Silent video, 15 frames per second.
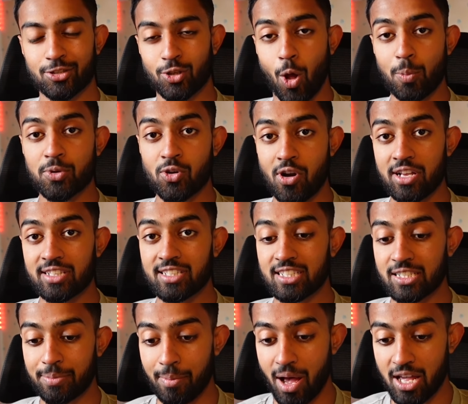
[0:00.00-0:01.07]
Stop trying to
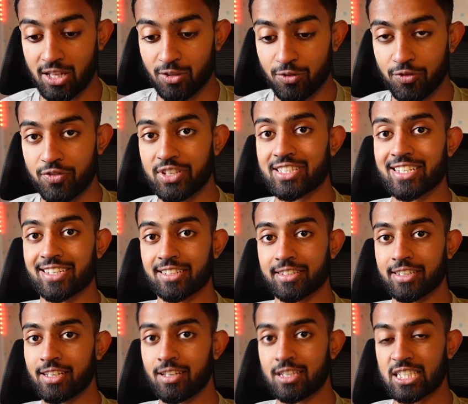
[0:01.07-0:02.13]
smile
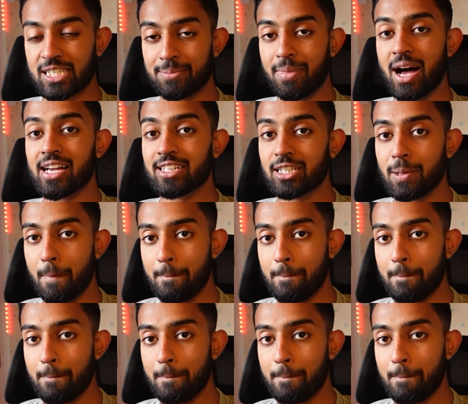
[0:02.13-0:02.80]
physically. Smile